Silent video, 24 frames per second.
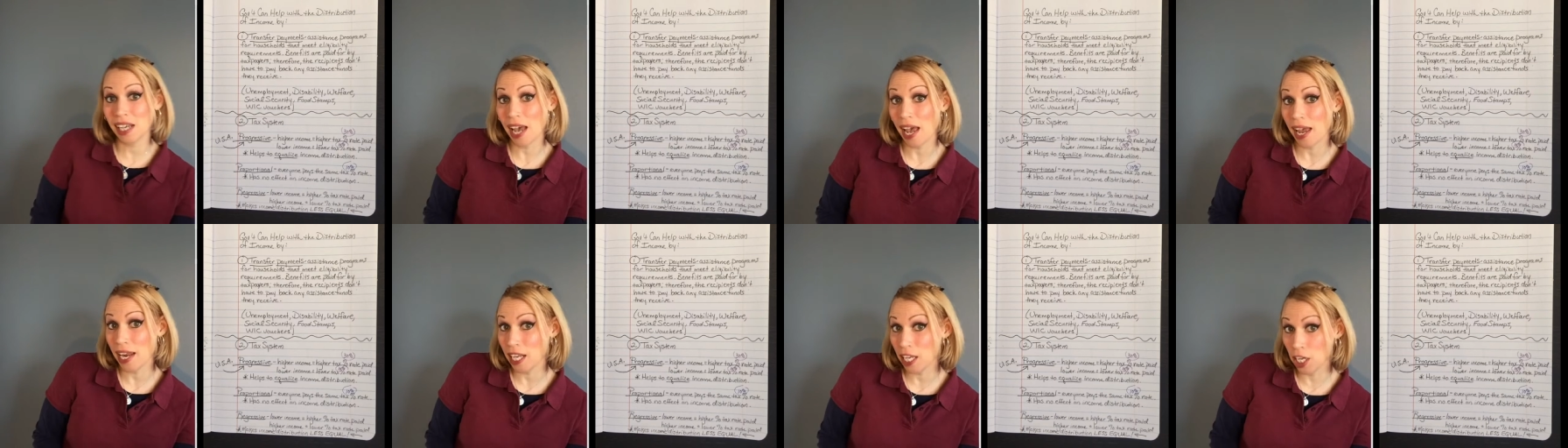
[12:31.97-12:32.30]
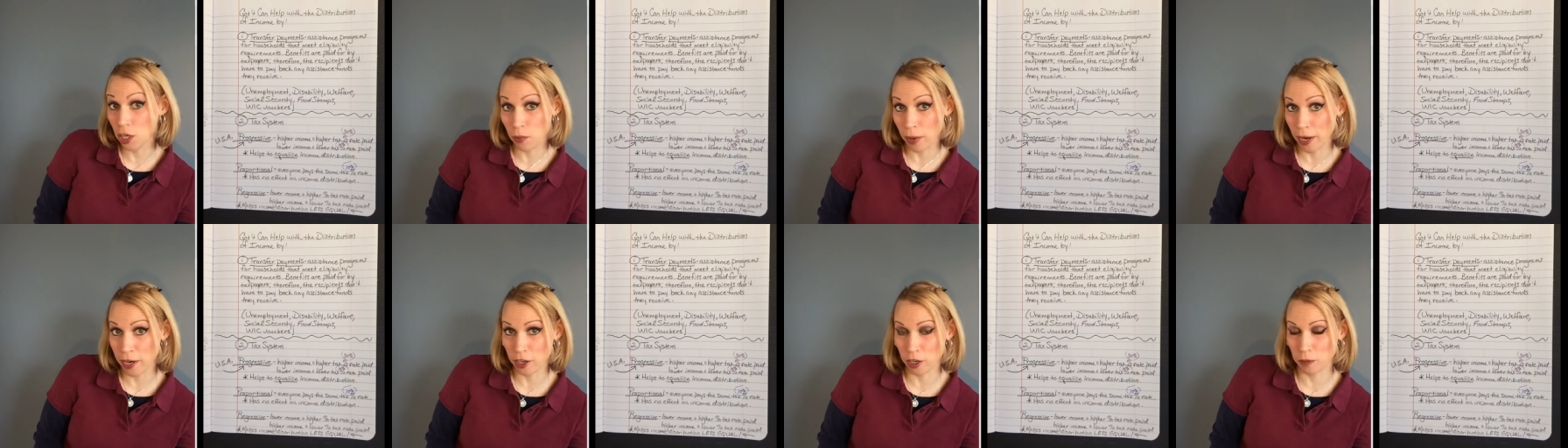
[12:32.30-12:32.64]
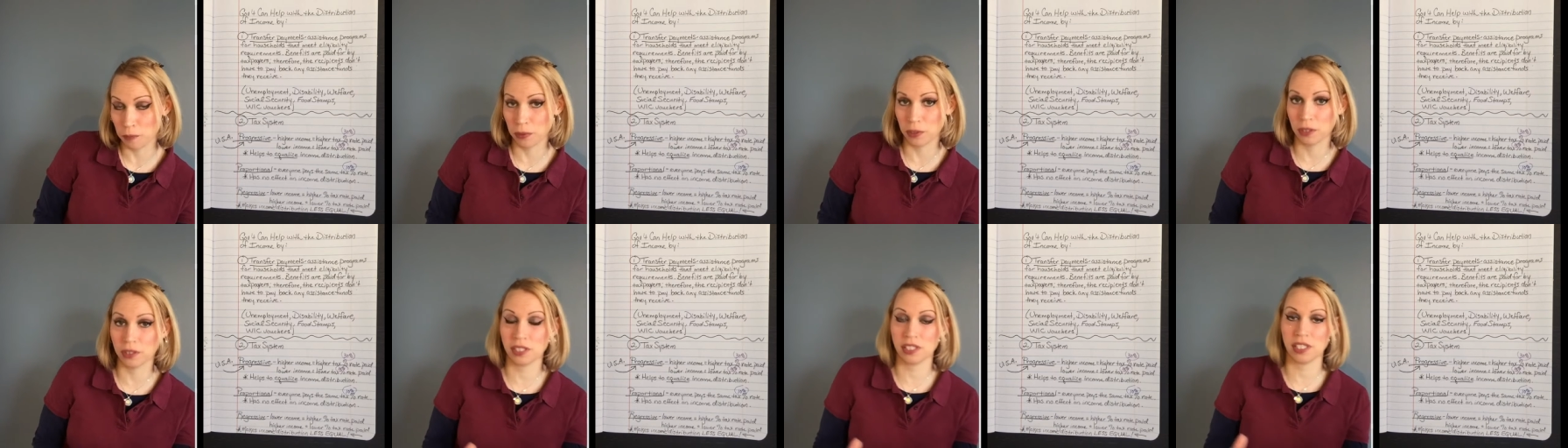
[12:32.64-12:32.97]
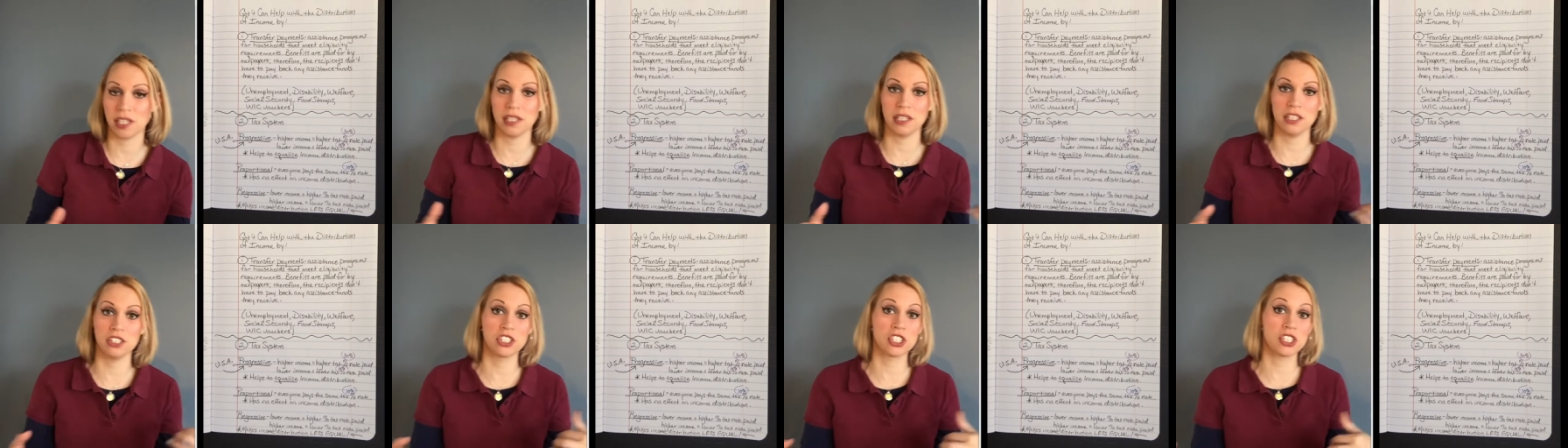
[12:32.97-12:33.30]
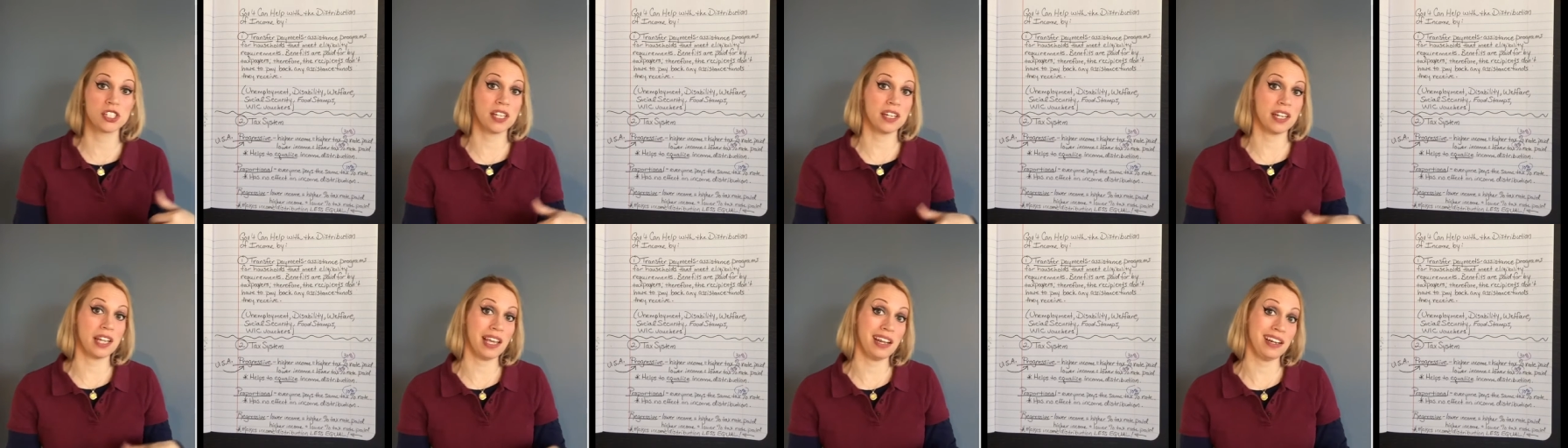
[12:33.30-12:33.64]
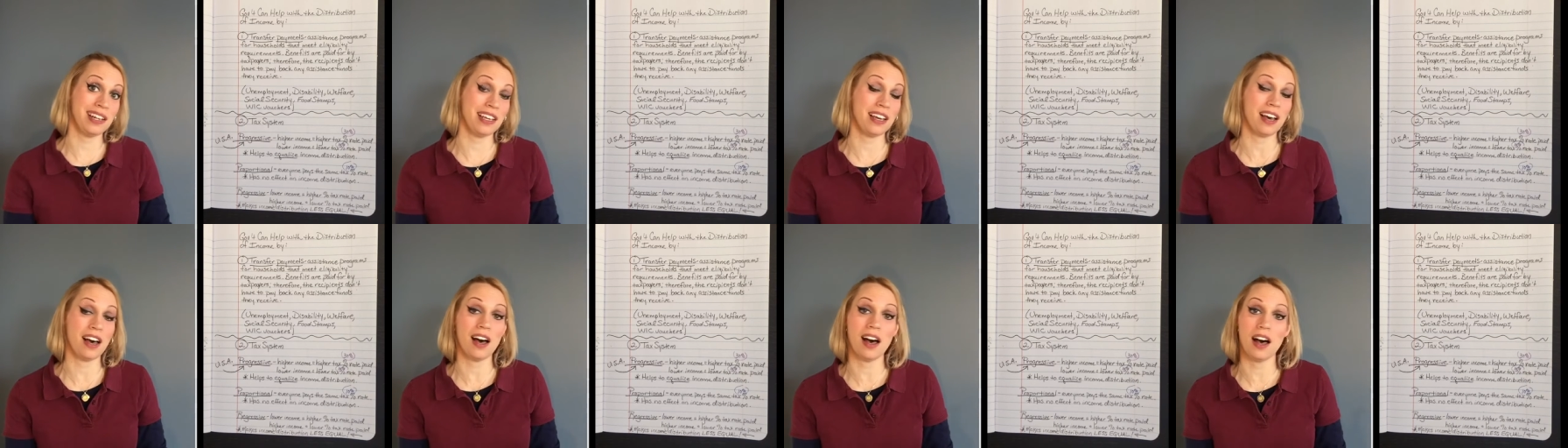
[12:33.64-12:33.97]
any greater percentage than
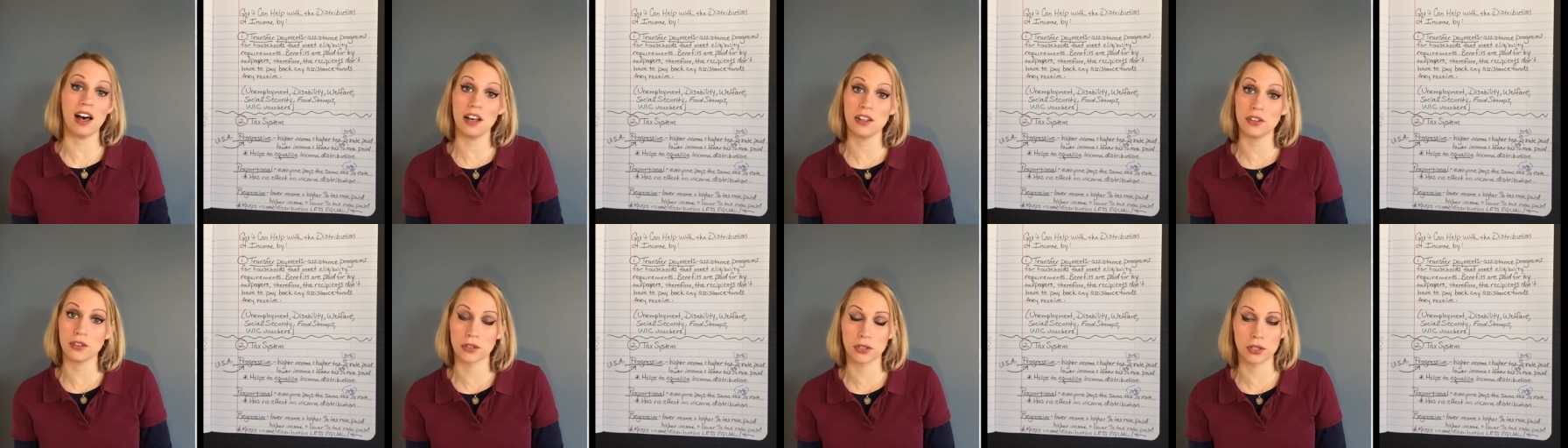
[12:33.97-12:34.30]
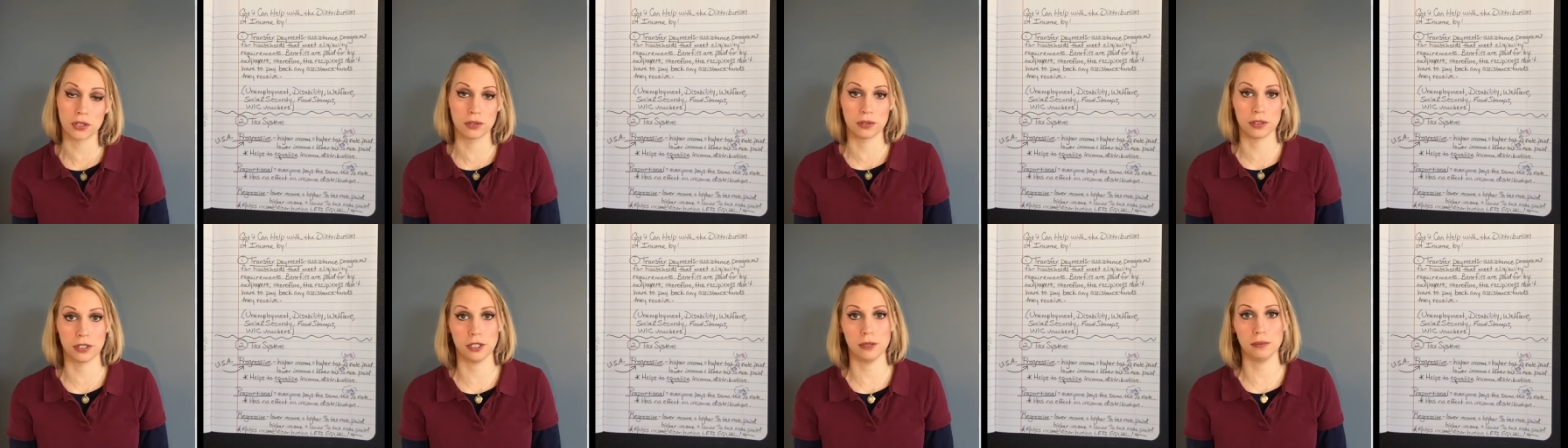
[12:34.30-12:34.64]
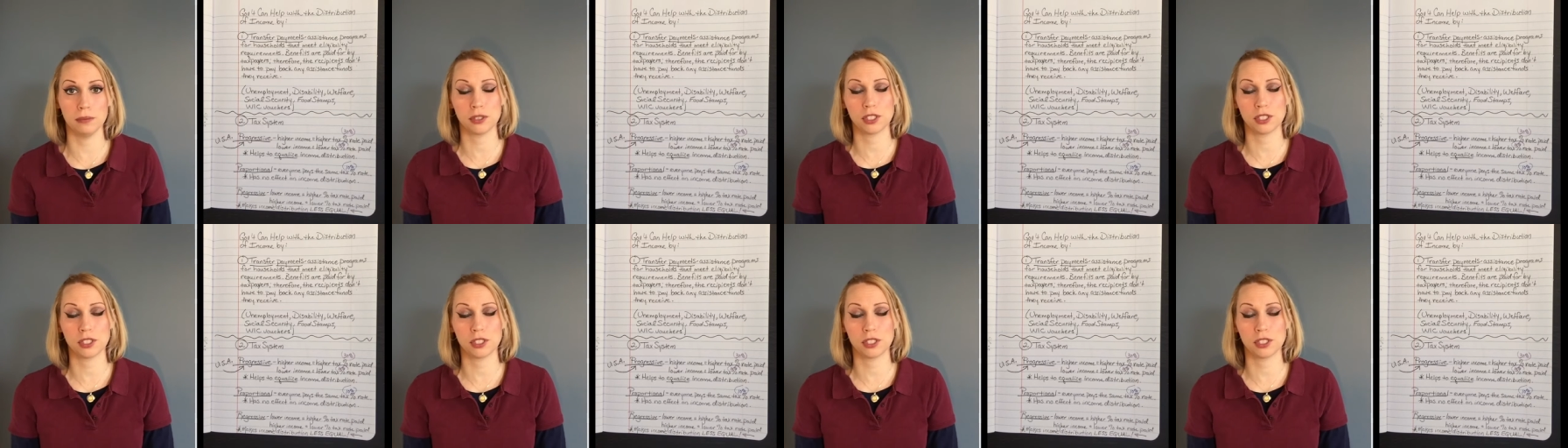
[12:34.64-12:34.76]
any other group.